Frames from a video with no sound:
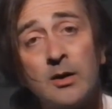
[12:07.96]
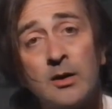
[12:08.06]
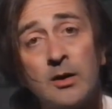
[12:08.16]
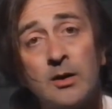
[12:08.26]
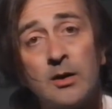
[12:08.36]

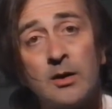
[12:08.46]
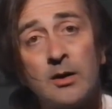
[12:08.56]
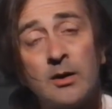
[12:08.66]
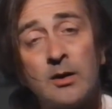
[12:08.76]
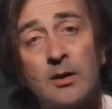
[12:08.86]

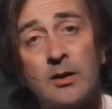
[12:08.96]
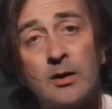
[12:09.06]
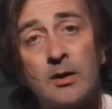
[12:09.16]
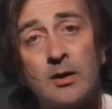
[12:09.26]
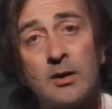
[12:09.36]

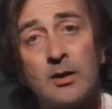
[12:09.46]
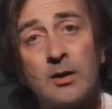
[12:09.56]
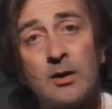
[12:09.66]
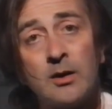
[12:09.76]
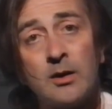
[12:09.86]

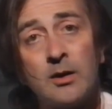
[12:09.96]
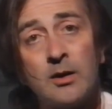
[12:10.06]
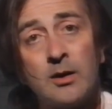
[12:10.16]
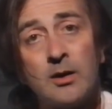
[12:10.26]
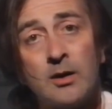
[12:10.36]

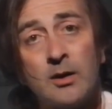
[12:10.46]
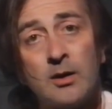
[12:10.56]
Nothing is said.